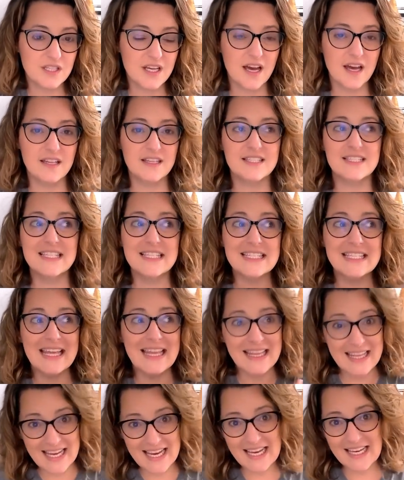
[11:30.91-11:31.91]

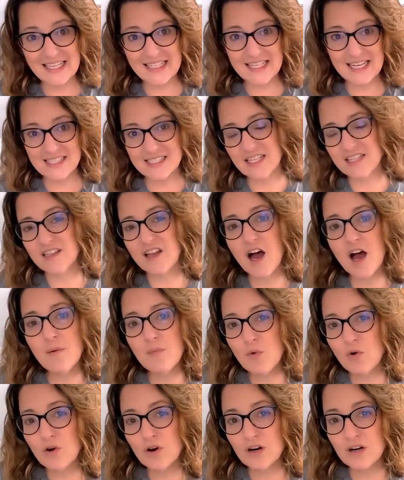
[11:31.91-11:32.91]
Disneyland has a lot
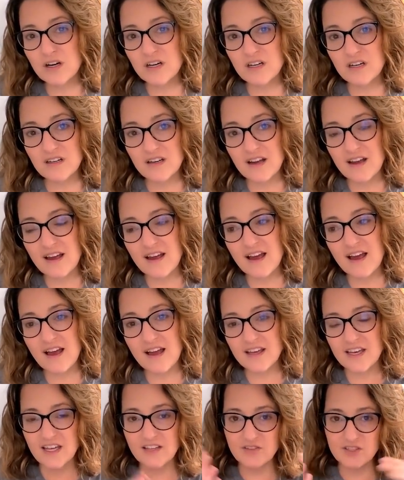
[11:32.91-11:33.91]
more,
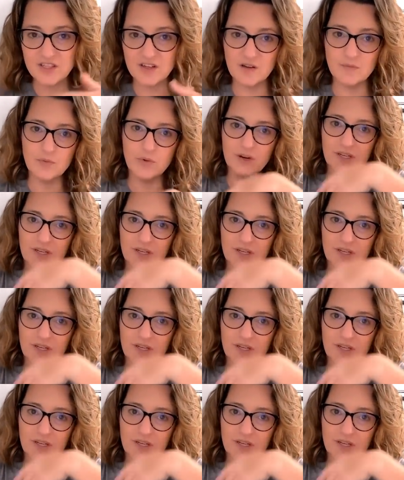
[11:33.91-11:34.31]
can you tell I'm